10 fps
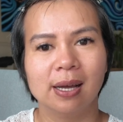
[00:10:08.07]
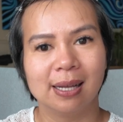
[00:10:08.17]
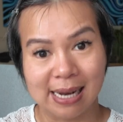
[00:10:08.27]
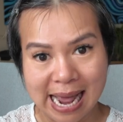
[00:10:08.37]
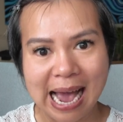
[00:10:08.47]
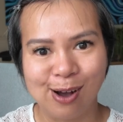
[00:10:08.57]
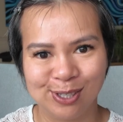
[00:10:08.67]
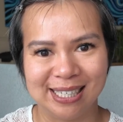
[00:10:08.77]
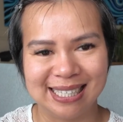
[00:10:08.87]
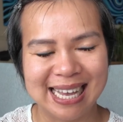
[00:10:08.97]
now
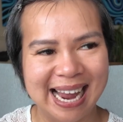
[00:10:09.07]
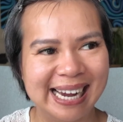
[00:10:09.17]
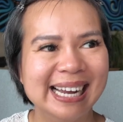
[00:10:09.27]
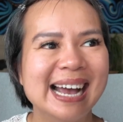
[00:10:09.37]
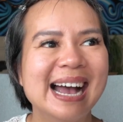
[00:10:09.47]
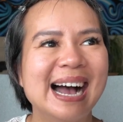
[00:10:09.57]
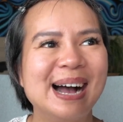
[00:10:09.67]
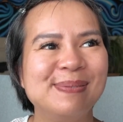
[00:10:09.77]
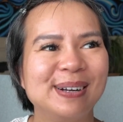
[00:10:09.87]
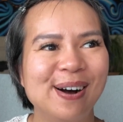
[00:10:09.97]
she's saying,
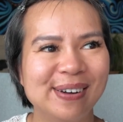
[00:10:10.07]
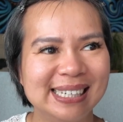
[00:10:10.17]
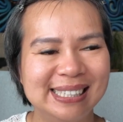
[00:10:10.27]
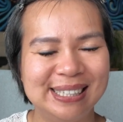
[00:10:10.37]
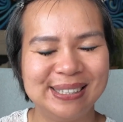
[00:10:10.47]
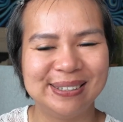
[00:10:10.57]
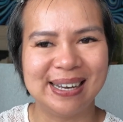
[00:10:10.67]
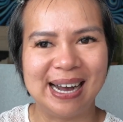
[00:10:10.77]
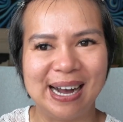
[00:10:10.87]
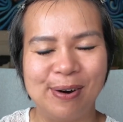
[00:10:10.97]
I'm going to
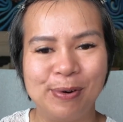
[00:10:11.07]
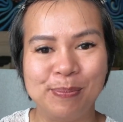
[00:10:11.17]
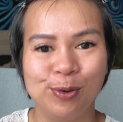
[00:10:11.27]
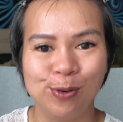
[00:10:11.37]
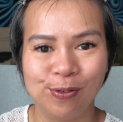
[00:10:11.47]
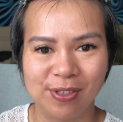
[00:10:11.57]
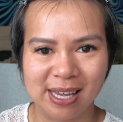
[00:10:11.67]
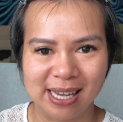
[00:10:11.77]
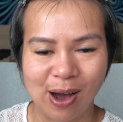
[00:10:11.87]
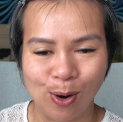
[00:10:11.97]
remove
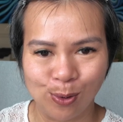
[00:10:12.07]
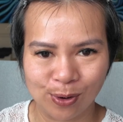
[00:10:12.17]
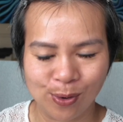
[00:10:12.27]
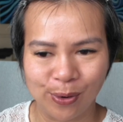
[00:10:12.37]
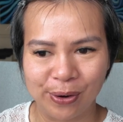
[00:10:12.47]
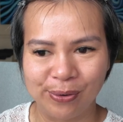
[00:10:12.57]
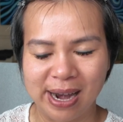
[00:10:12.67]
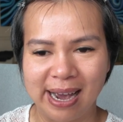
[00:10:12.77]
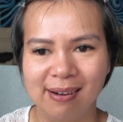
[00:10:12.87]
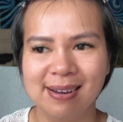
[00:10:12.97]
the old coil
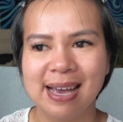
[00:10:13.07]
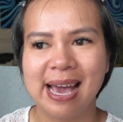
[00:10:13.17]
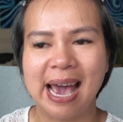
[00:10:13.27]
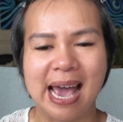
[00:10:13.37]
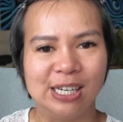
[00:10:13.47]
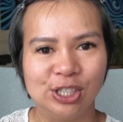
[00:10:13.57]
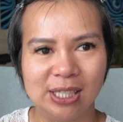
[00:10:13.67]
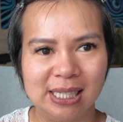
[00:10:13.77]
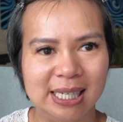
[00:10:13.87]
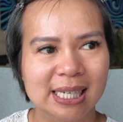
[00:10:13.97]
now. And
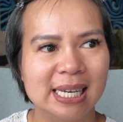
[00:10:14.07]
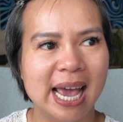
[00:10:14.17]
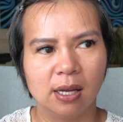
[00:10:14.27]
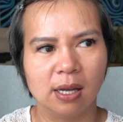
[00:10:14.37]
she did.